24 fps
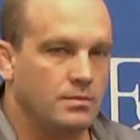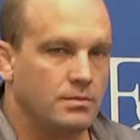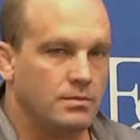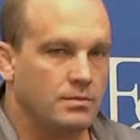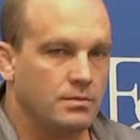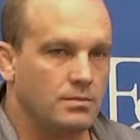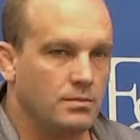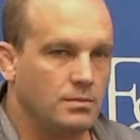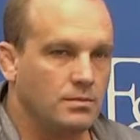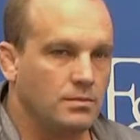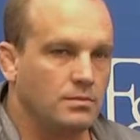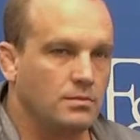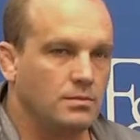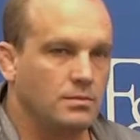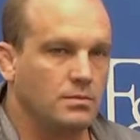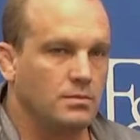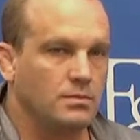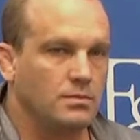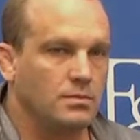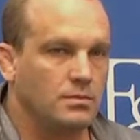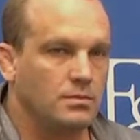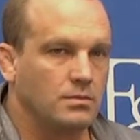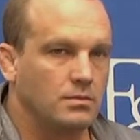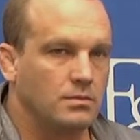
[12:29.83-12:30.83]

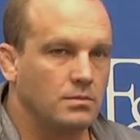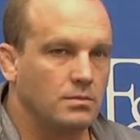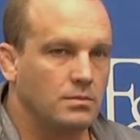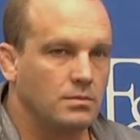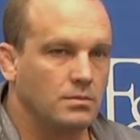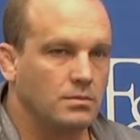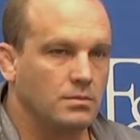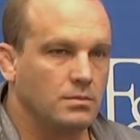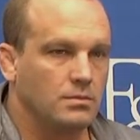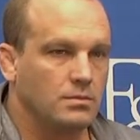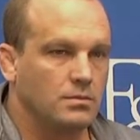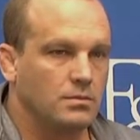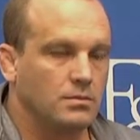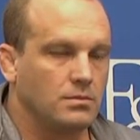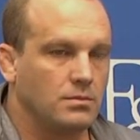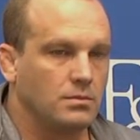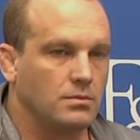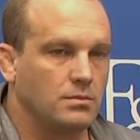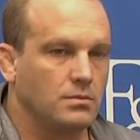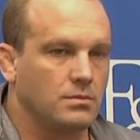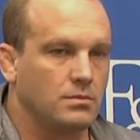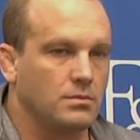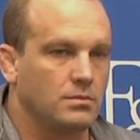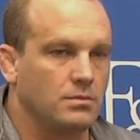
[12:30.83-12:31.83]

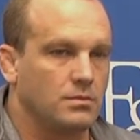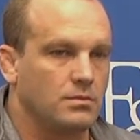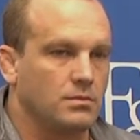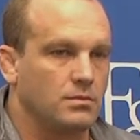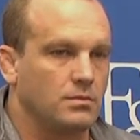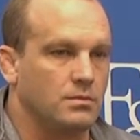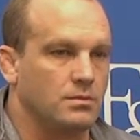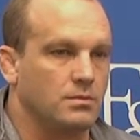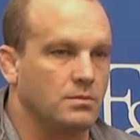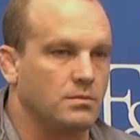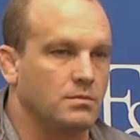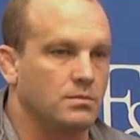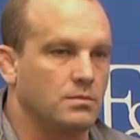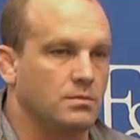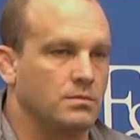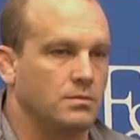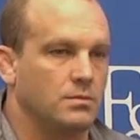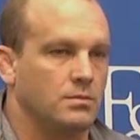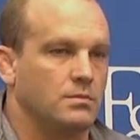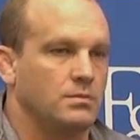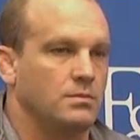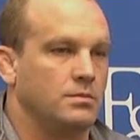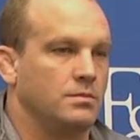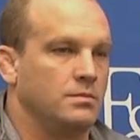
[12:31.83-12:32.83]

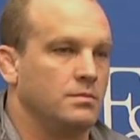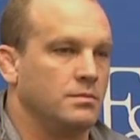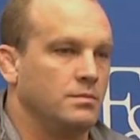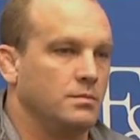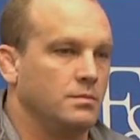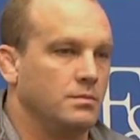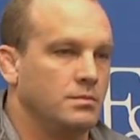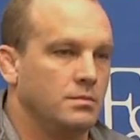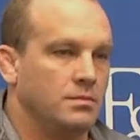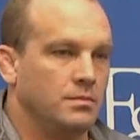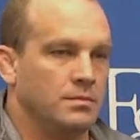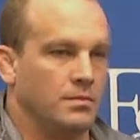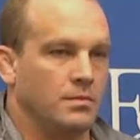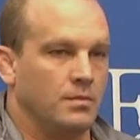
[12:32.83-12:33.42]
[no speech]